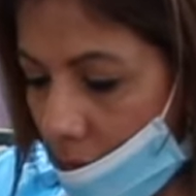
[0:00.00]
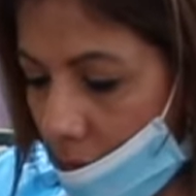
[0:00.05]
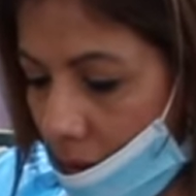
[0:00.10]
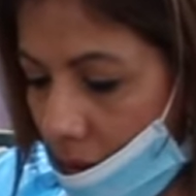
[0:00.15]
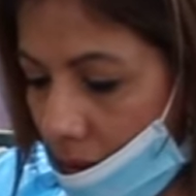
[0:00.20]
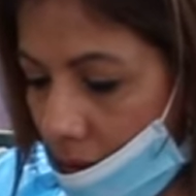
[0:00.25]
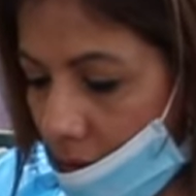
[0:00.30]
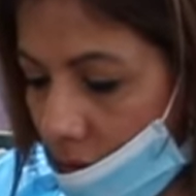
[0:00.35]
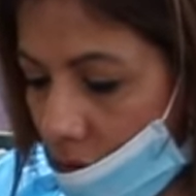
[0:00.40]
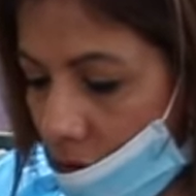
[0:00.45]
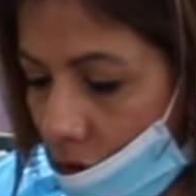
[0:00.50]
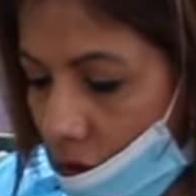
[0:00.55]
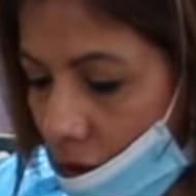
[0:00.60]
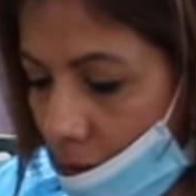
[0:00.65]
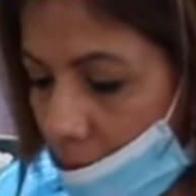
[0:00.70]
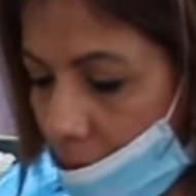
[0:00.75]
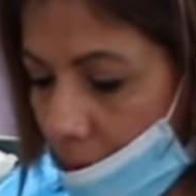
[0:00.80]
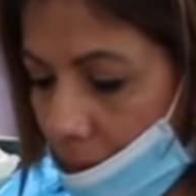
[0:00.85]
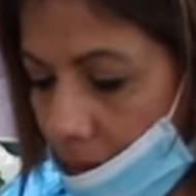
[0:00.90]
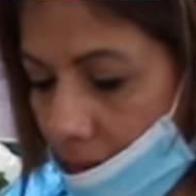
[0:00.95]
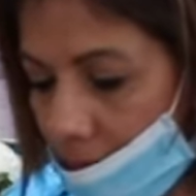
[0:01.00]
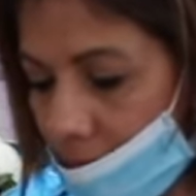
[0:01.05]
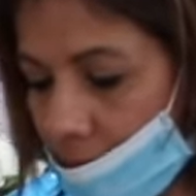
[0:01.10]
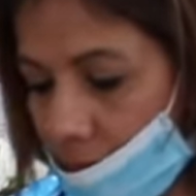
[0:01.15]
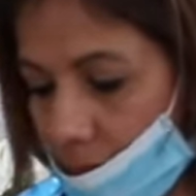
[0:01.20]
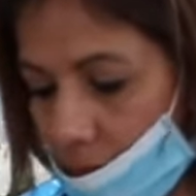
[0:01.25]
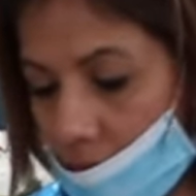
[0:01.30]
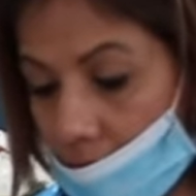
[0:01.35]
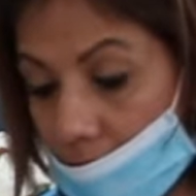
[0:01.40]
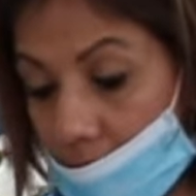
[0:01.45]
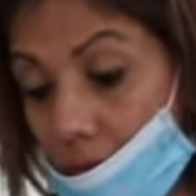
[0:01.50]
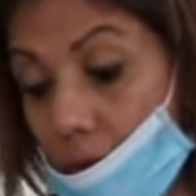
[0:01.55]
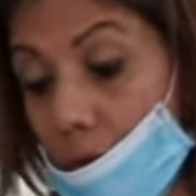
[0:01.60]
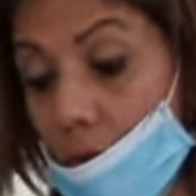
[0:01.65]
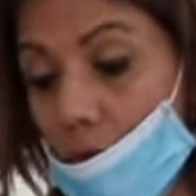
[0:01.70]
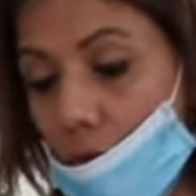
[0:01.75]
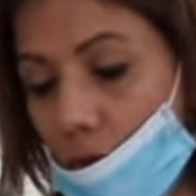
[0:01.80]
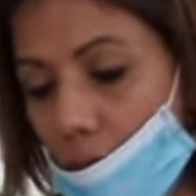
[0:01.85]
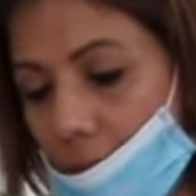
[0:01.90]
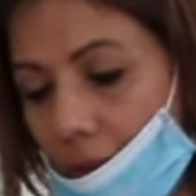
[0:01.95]
one drop
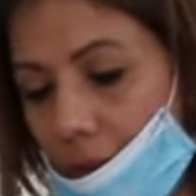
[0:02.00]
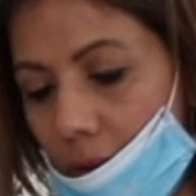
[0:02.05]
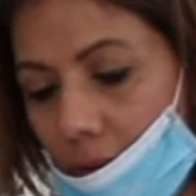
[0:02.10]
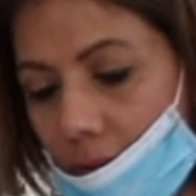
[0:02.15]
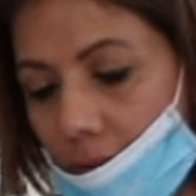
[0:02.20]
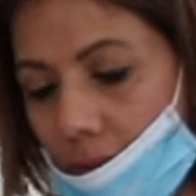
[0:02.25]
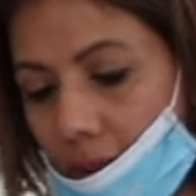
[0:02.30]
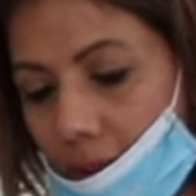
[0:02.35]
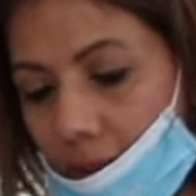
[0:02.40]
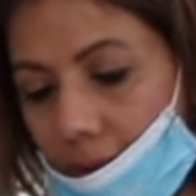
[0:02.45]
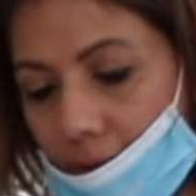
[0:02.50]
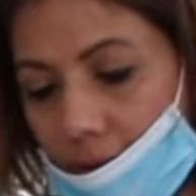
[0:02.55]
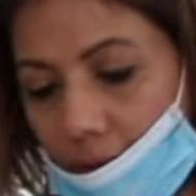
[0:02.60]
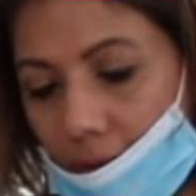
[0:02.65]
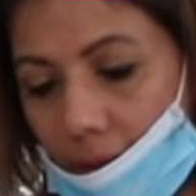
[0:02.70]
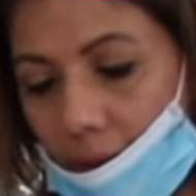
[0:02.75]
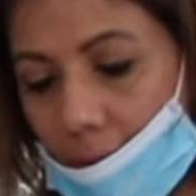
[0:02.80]
two drop I got there